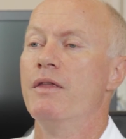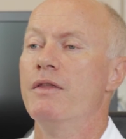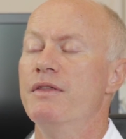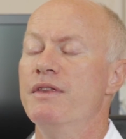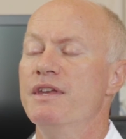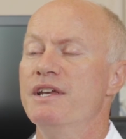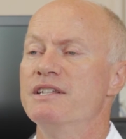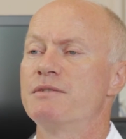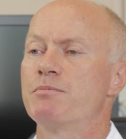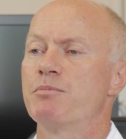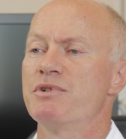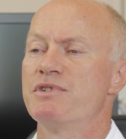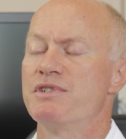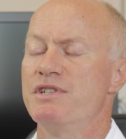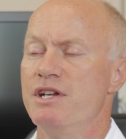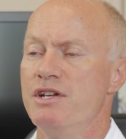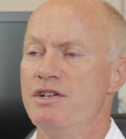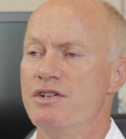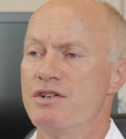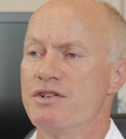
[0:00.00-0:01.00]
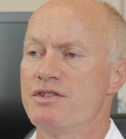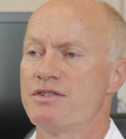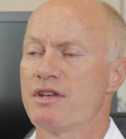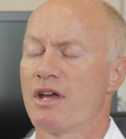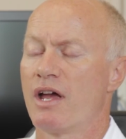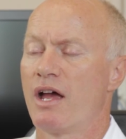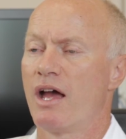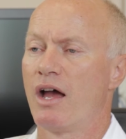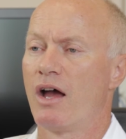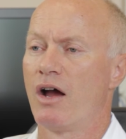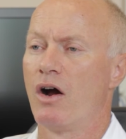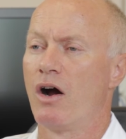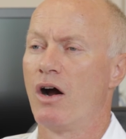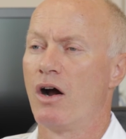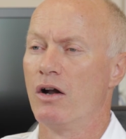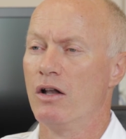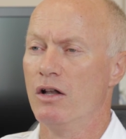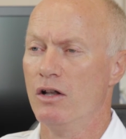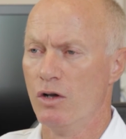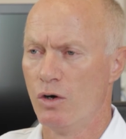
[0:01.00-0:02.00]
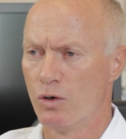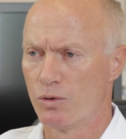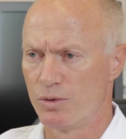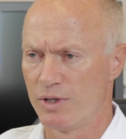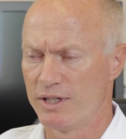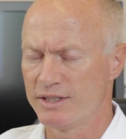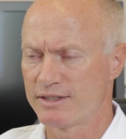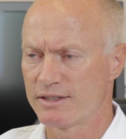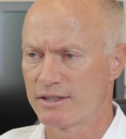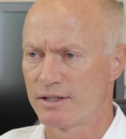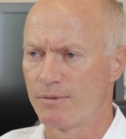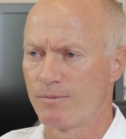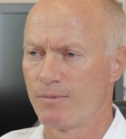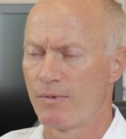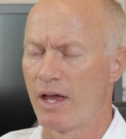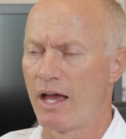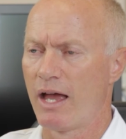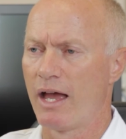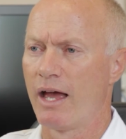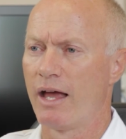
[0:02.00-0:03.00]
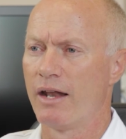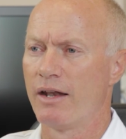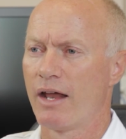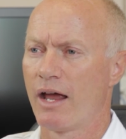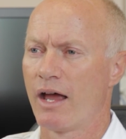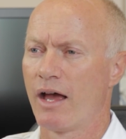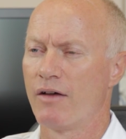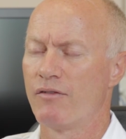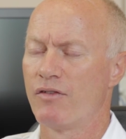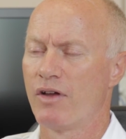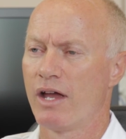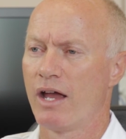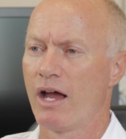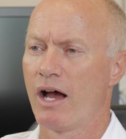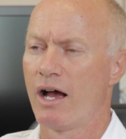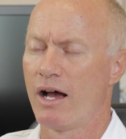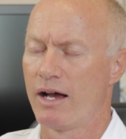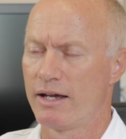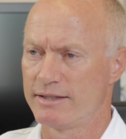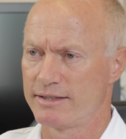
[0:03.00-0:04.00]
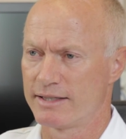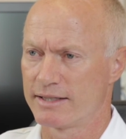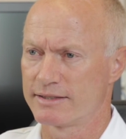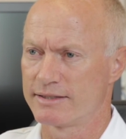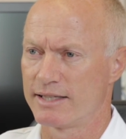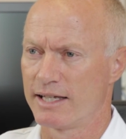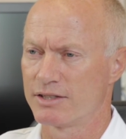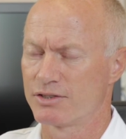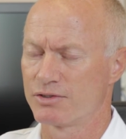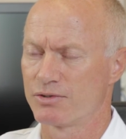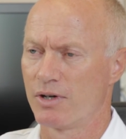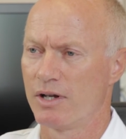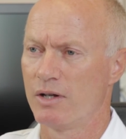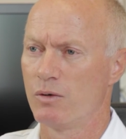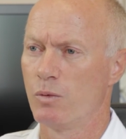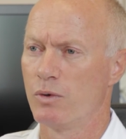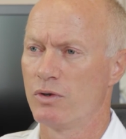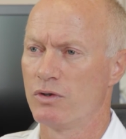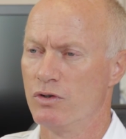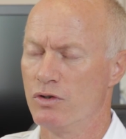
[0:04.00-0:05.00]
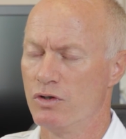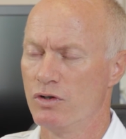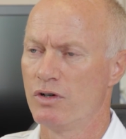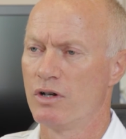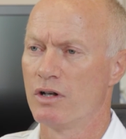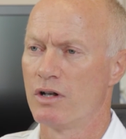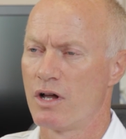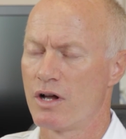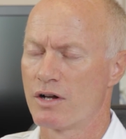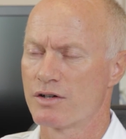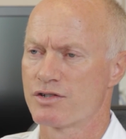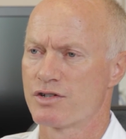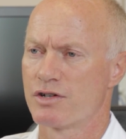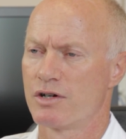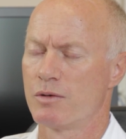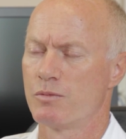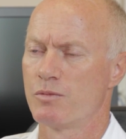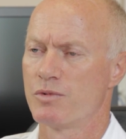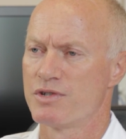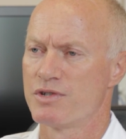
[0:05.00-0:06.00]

These procedures are low risk and have a high success rate with good long term